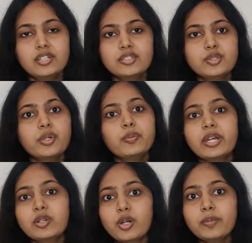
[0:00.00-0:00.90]
So you
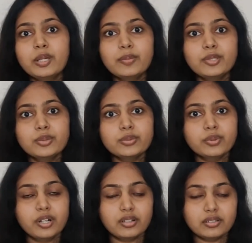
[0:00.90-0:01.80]
might not be able to
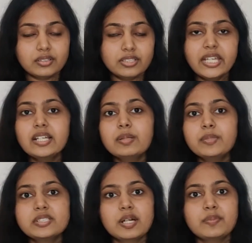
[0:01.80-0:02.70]
take
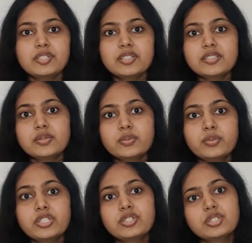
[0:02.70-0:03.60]
up the subjects
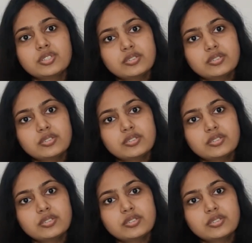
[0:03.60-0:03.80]
which